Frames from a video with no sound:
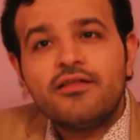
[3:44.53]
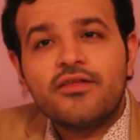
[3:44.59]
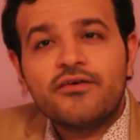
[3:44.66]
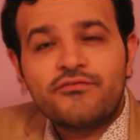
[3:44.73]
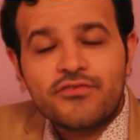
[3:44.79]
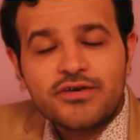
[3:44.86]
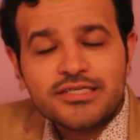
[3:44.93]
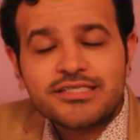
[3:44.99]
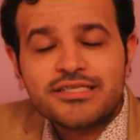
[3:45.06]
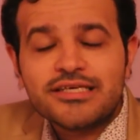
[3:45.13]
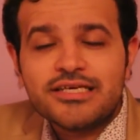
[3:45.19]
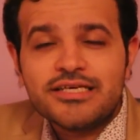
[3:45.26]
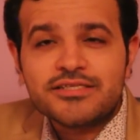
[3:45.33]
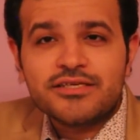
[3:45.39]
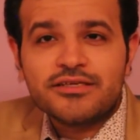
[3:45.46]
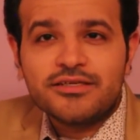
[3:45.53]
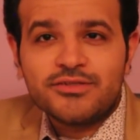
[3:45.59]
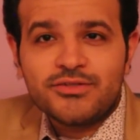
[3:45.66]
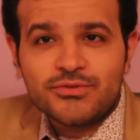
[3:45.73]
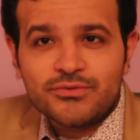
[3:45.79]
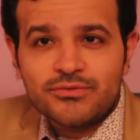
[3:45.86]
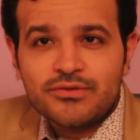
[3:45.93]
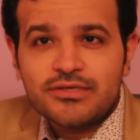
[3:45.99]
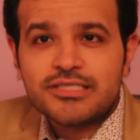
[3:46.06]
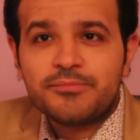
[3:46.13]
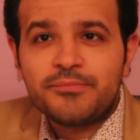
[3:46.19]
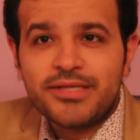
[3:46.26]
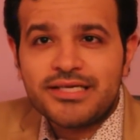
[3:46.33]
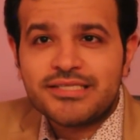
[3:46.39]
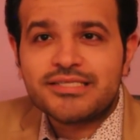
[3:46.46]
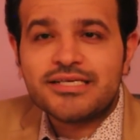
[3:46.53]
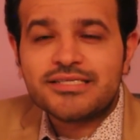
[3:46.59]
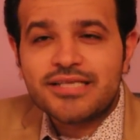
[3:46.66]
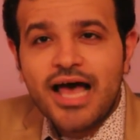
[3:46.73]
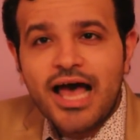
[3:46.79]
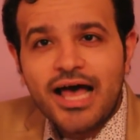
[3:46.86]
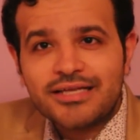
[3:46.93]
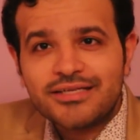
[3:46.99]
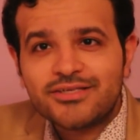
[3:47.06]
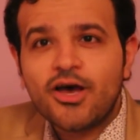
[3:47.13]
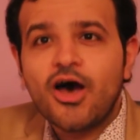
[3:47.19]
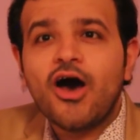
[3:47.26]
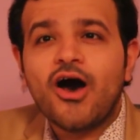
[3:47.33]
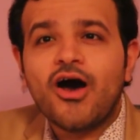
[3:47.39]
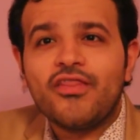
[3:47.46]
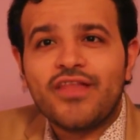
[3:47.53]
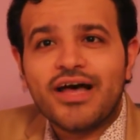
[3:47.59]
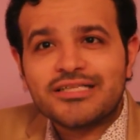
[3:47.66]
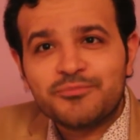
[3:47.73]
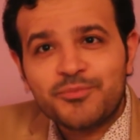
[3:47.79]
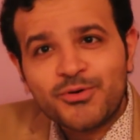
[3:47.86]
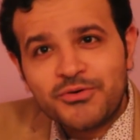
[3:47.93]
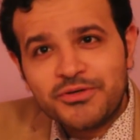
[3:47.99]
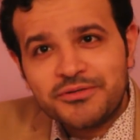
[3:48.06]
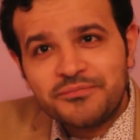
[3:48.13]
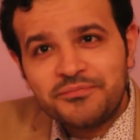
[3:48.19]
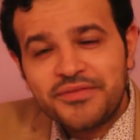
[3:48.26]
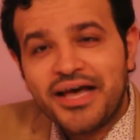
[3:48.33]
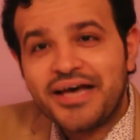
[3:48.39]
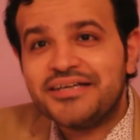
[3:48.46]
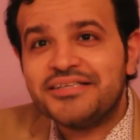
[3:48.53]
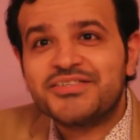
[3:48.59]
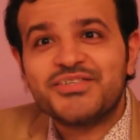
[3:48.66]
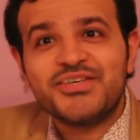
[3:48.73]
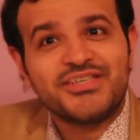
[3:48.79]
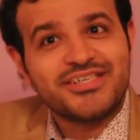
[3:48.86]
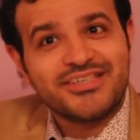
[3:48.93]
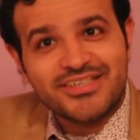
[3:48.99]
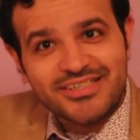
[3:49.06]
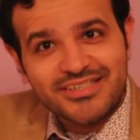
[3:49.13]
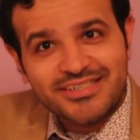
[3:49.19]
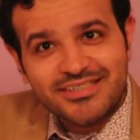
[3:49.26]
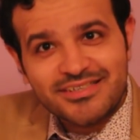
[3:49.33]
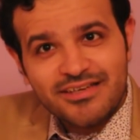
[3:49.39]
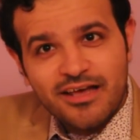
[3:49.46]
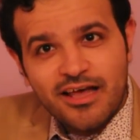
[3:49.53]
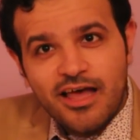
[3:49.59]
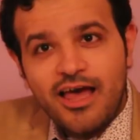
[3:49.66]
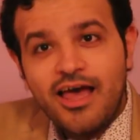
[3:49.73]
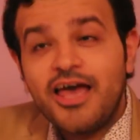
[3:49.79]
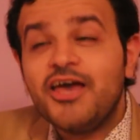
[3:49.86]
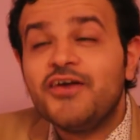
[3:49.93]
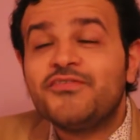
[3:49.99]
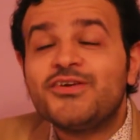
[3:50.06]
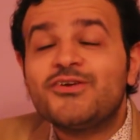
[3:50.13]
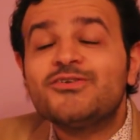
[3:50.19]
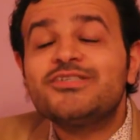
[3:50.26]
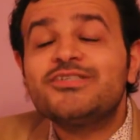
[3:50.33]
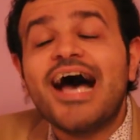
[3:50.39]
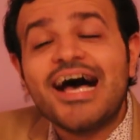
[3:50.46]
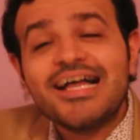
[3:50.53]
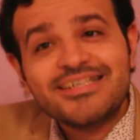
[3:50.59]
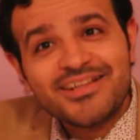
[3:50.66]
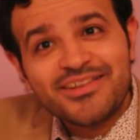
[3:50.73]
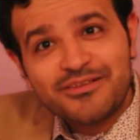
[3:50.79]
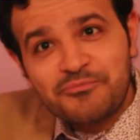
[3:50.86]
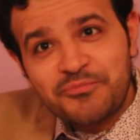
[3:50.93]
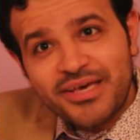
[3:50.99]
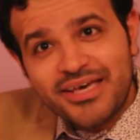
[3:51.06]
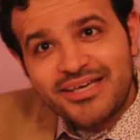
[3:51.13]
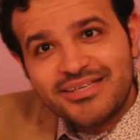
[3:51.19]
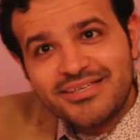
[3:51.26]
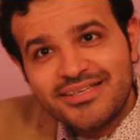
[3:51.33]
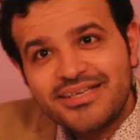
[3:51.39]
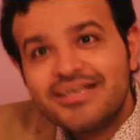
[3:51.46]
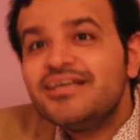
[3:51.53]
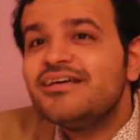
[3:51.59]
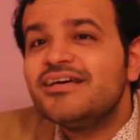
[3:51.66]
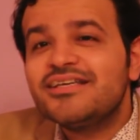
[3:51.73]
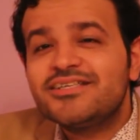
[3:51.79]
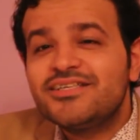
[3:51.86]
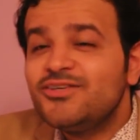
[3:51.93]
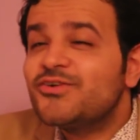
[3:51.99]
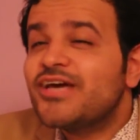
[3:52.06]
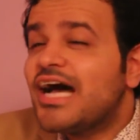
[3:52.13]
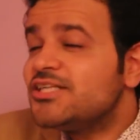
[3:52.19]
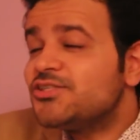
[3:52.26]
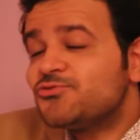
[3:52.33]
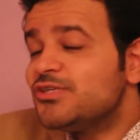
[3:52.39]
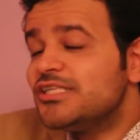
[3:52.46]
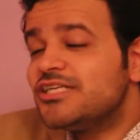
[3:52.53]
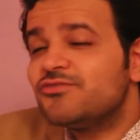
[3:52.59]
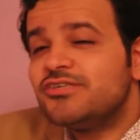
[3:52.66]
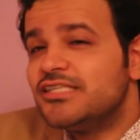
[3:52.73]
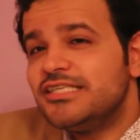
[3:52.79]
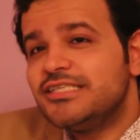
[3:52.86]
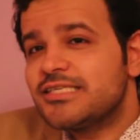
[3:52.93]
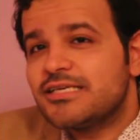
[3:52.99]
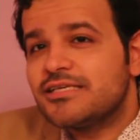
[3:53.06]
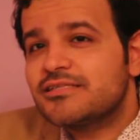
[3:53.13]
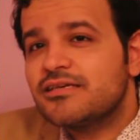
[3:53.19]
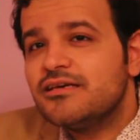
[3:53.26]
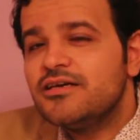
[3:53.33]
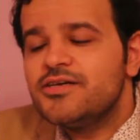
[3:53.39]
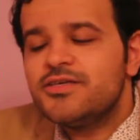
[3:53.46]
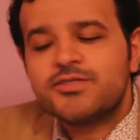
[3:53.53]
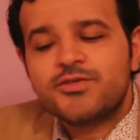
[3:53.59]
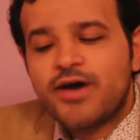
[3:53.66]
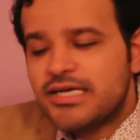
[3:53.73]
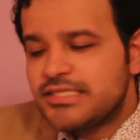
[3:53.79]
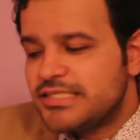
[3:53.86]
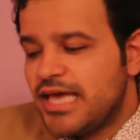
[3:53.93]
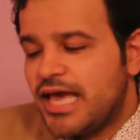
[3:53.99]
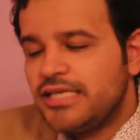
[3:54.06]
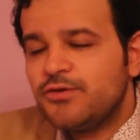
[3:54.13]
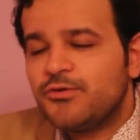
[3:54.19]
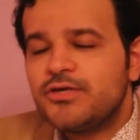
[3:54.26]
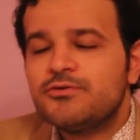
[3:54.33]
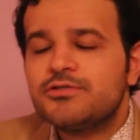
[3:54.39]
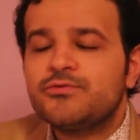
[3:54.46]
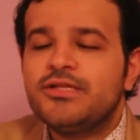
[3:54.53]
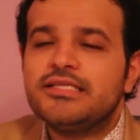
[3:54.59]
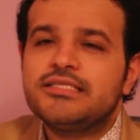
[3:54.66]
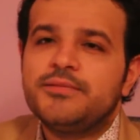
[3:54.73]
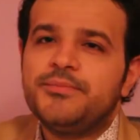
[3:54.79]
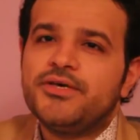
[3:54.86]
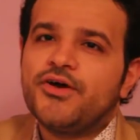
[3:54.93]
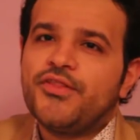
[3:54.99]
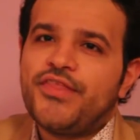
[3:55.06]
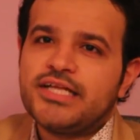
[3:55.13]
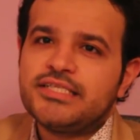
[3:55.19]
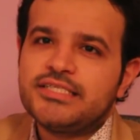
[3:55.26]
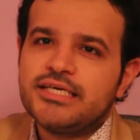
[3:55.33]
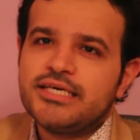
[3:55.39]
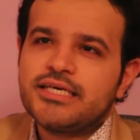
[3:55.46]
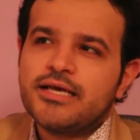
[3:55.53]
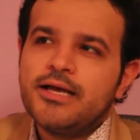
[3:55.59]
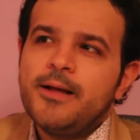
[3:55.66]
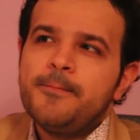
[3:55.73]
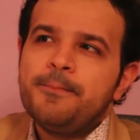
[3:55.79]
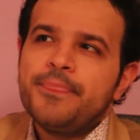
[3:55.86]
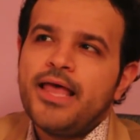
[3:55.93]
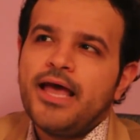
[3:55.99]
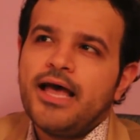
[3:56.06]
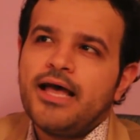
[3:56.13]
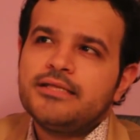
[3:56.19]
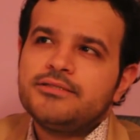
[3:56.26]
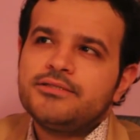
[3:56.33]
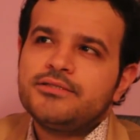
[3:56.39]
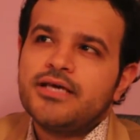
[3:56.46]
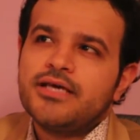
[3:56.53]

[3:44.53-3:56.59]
the first thing he's going to do is place his hand on that bone, and it's going to hurt. If you don't handle the pain, you can't really release it. So I'd say anyone who's willing to be authentic and